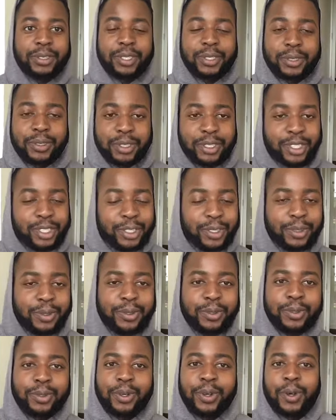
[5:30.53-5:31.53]
used
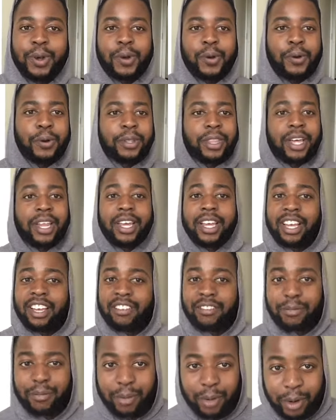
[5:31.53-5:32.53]
you or that
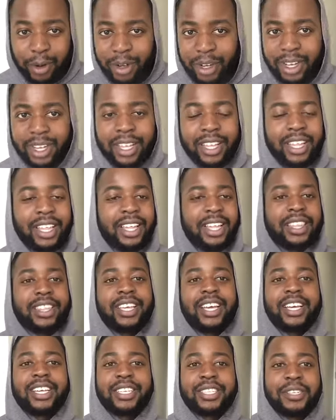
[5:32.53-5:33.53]
F boy
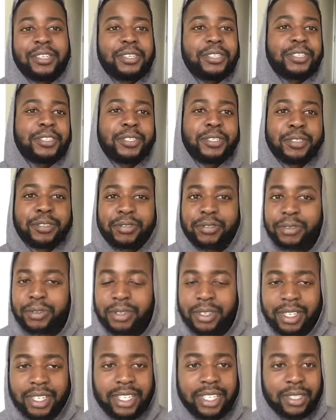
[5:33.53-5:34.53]
that used you
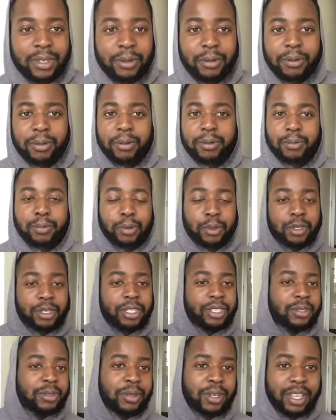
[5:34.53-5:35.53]
for his own
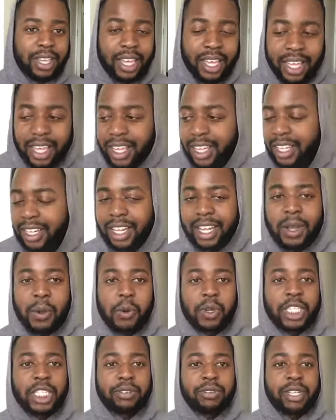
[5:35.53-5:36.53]
personal gain,
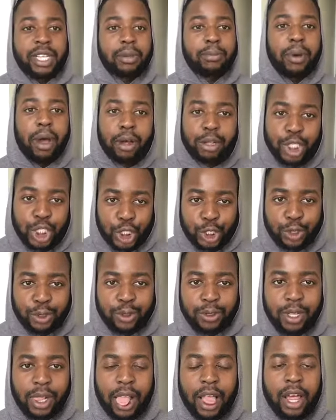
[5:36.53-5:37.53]
wasn't really about
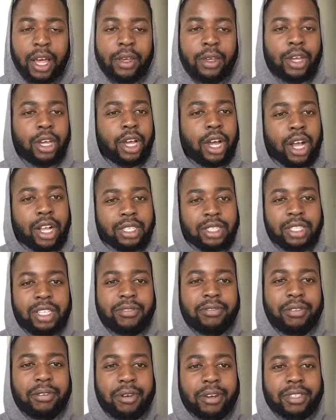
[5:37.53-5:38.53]
you. You're
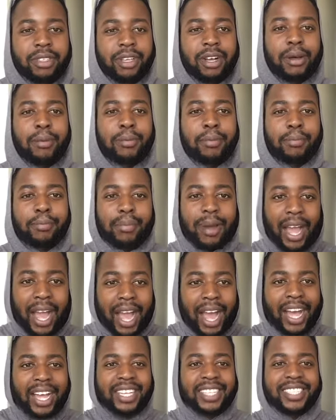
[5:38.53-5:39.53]
constantly focused on
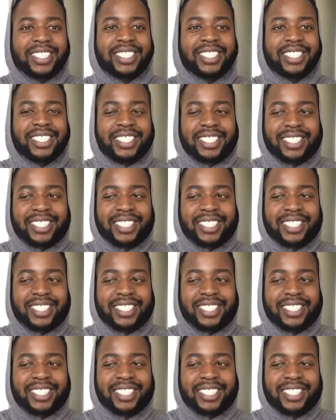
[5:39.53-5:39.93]
past